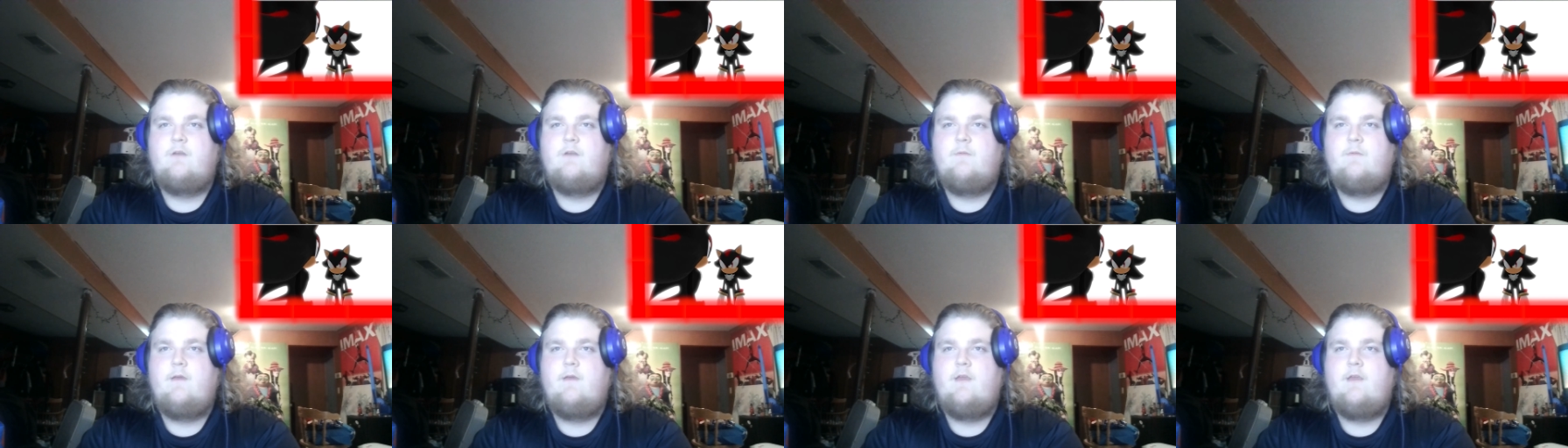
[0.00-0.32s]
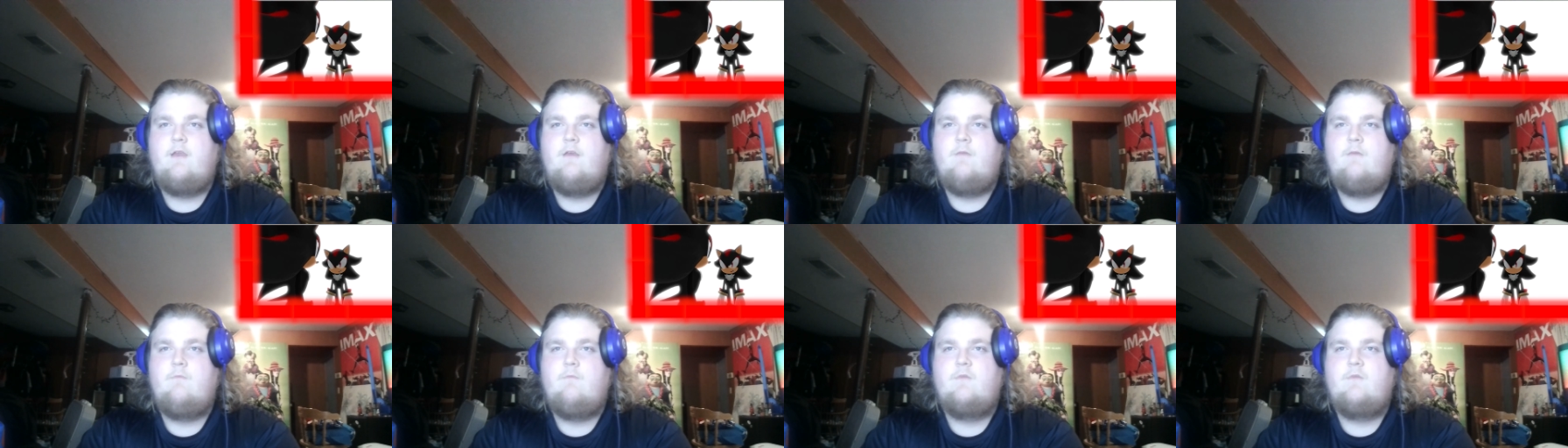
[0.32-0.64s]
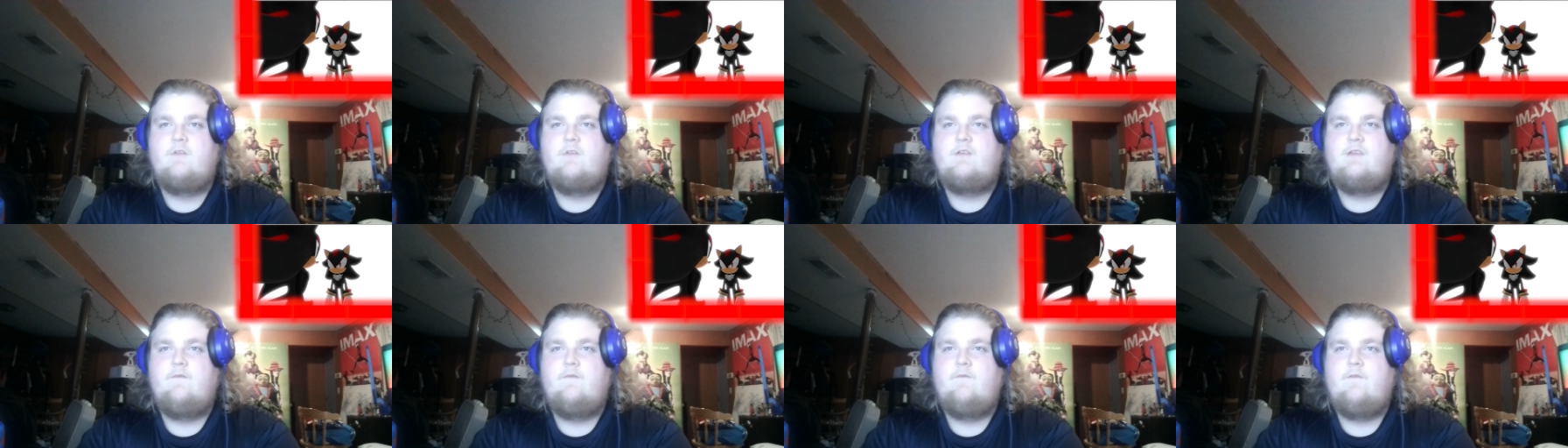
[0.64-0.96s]
for all
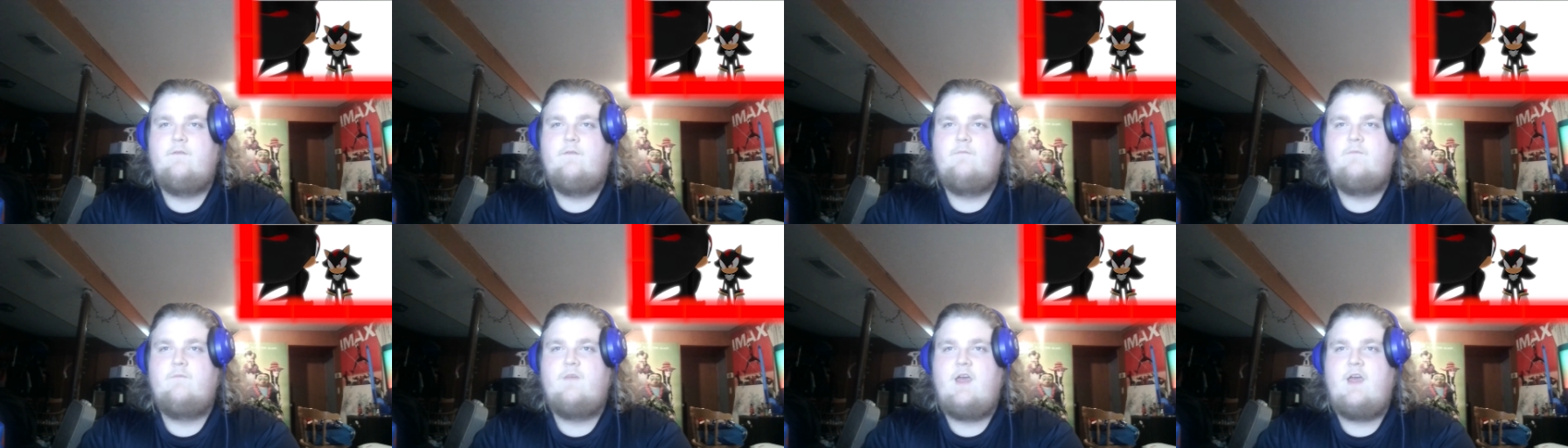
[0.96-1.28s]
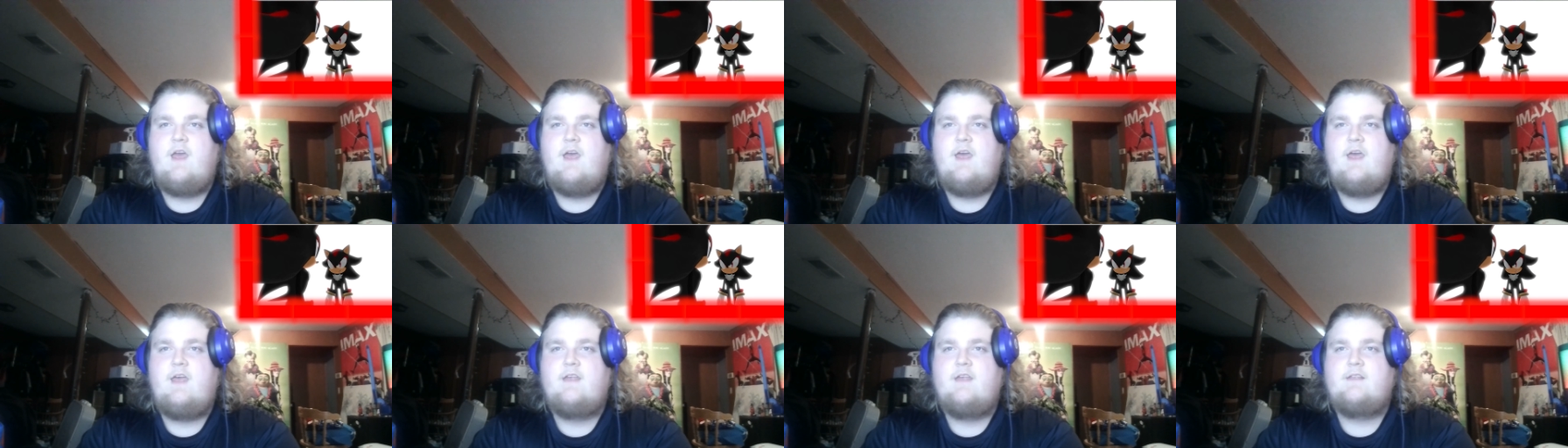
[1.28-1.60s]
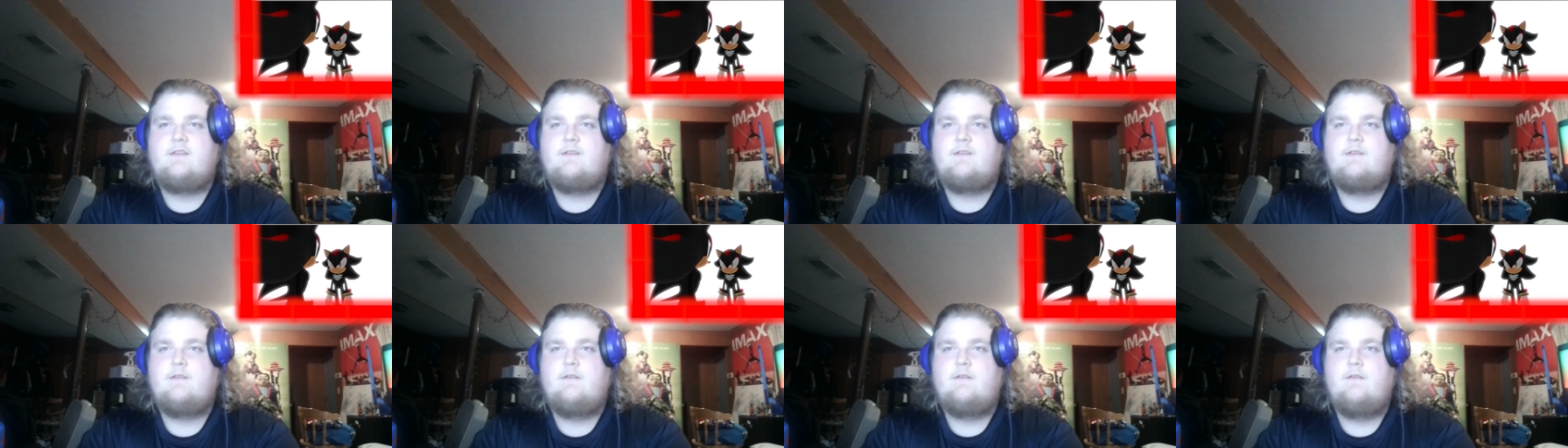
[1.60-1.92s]
those years you said goodbye
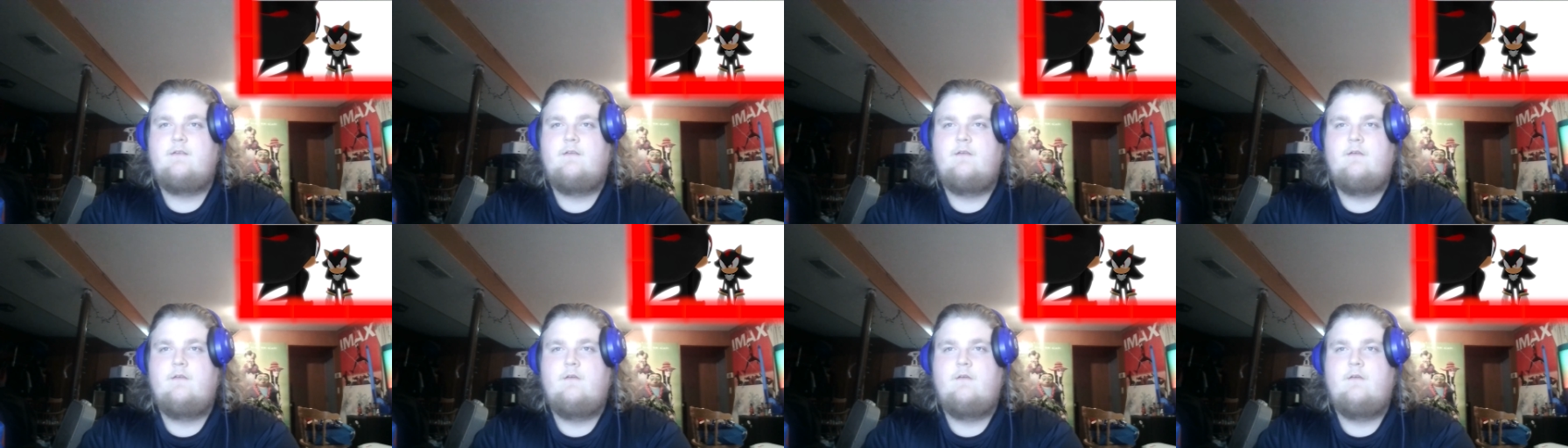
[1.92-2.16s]
to Shadow